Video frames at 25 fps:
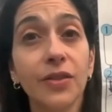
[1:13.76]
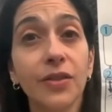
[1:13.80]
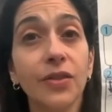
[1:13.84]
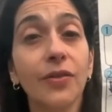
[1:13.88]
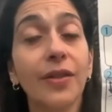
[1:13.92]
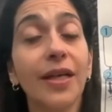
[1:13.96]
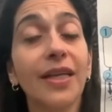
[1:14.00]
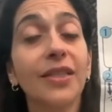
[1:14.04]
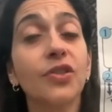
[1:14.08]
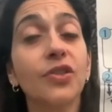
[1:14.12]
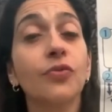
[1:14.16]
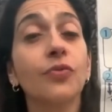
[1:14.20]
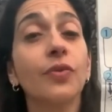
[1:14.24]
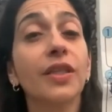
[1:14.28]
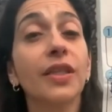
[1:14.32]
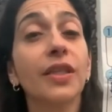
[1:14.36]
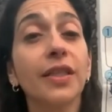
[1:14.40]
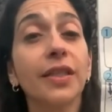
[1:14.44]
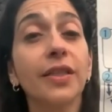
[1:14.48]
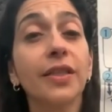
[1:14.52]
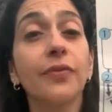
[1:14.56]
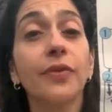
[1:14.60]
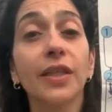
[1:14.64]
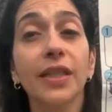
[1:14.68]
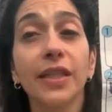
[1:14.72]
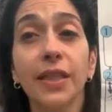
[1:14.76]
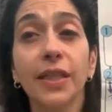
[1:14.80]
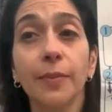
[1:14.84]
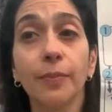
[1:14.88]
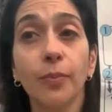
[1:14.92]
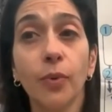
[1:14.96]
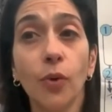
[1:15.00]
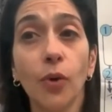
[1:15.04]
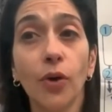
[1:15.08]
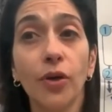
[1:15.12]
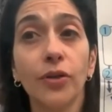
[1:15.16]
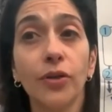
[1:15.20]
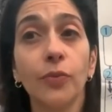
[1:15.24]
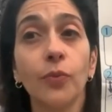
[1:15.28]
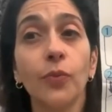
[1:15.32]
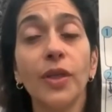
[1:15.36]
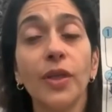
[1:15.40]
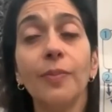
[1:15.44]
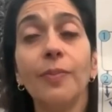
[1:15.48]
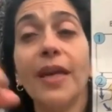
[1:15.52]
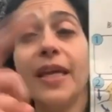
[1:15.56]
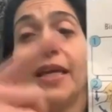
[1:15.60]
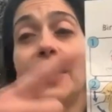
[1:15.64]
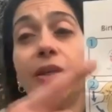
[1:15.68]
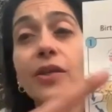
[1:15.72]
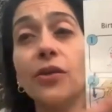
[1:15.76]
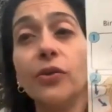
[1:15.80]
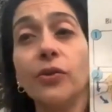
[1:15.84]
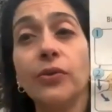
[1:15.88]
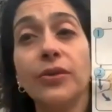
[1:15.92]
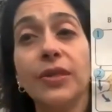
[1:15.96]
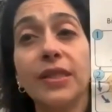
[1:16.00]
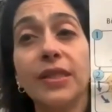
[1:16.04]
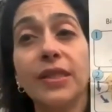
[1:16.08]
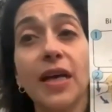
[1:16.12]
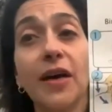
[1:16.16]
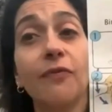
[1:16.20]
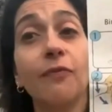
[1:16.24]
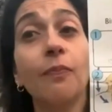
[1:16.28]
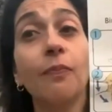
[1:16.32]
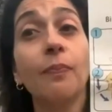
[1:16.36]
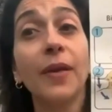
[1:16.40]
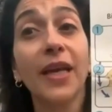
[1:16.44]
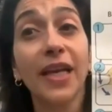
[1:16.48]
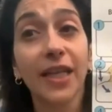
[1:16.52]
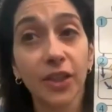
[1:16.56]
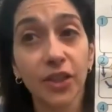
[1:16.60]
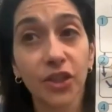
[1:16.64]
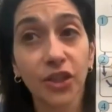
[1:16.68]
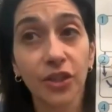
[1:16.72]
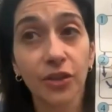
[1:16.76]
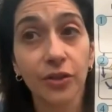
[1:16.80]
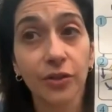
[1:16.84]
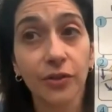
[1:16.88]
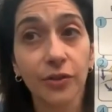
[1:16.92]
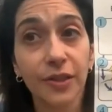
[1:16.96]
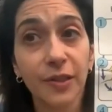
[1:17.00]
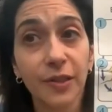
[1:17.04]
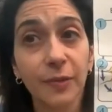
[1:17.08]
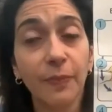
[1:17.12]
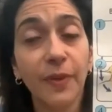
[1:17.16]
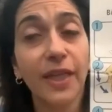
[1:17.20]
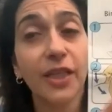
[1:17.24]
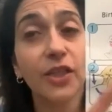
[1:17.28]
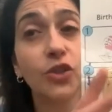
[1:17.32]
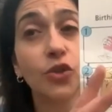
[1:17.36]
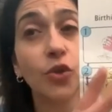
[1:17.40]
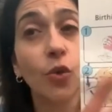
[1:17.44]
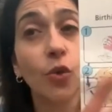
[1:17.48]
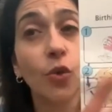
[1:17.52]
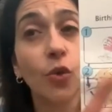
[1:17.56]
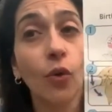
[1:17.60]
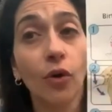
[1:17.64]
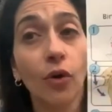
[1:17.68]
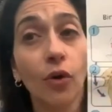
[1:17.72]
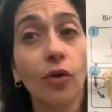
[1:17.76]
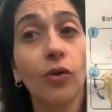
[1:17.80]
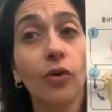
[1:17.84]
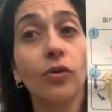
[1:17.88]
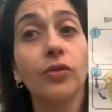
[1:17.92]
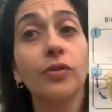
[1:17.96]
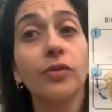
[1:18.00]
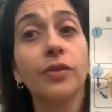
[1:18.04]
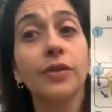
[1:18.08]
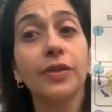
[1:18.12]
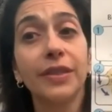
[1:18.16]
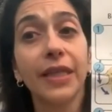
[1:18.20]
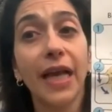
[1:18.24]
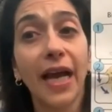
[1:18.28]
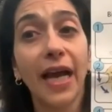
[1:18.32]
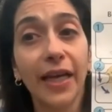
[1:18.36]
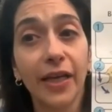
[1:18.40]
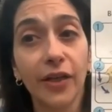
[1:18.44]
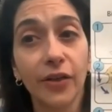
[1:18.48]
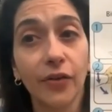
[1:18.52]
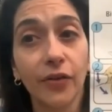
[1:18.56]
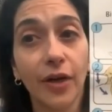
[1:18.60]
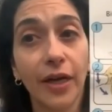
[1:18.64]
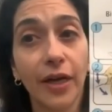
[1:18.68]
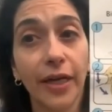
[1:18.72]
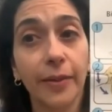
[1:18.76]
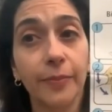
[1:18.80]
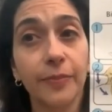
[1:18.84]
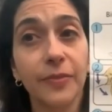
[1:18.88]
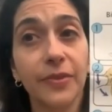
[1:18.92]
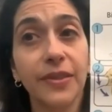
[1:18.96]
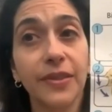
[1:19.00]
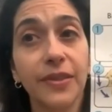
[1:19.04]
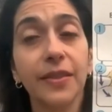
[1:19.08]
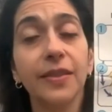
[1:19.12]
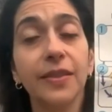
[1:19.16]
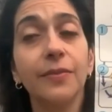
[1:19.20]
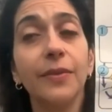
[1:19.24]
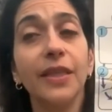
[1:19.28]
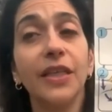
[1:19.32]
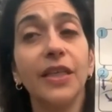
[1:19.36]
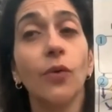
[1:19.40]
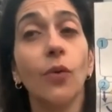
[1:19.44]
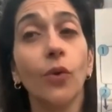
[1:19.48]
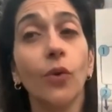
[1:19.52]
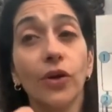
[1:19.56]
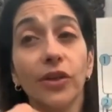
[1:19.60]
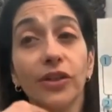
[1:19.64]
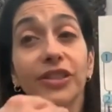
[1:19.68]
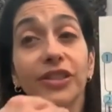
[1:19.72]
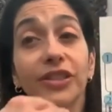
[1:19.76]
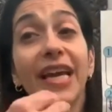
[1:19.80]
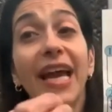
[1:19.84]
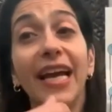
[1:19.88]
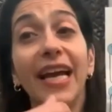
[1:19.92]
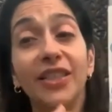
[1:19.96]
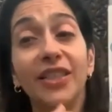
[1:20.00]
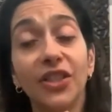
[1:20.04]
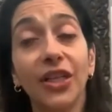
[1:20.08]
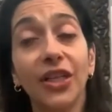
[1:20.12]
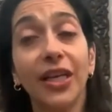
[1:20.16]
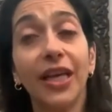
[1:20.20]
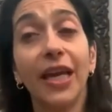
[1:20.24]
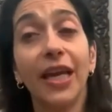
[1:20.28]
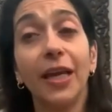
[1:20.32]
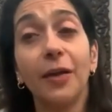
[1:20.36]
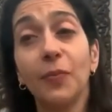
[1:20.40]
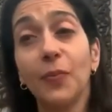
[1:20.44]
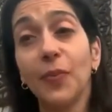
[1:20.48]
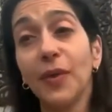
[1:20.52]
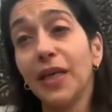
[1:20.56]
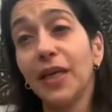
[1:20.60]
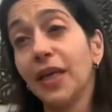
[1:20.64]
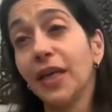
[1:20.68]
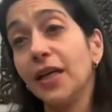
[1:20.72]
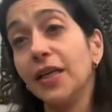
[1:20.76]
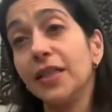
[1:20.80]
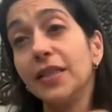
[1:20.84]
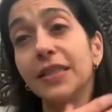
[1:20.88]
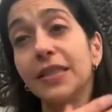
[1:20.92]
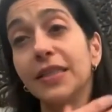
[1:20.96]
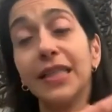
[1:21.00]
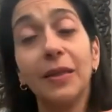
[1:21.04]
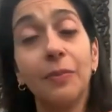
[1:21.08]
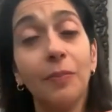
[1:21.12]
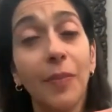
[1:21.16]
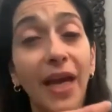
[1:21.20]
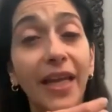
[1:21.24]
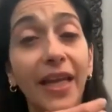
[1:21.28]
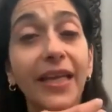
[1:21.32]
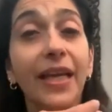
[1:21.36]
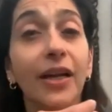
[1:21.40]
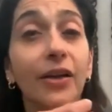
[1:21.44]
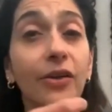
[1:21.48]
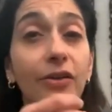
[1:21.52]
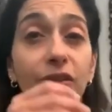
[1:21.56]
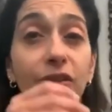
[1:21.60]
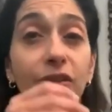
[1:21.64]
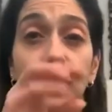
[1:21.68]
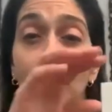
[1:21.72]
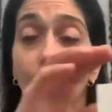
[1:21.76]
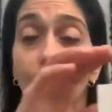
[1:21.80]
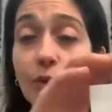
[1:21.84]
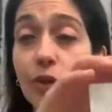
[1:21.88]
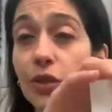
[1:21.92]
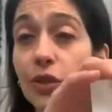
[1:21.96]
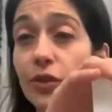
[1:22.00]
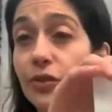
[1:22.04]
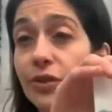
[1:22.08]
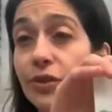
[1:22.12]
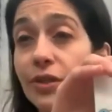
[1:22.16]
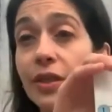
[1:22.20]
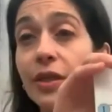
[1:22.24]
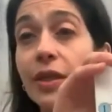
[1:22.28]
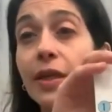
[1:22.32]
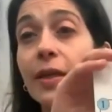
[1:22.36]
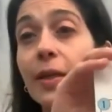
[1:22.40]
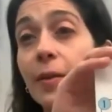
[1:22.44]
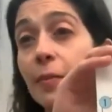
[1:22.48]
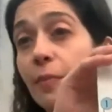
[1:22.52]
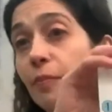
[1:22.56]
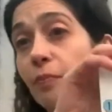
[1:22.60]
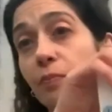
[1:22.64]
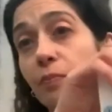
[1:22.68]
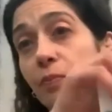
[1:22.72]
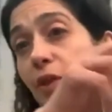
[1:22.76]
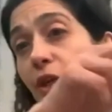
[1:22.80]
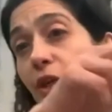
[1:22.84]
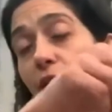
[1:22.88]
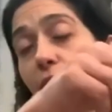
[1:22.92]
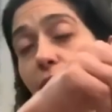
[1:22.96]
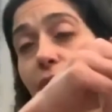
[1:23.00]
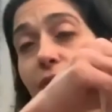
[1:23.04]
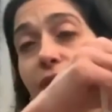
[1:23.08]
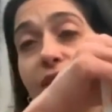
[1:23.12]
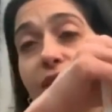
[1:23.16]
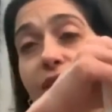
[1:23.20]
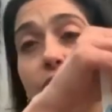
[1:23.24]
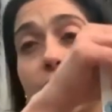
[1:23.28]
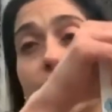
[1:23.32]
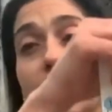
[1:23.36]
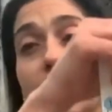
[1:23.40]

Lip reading: So that's really important. We make use of pictures, pictorial diagrams in order to educate, because in many areas of the world, you know, these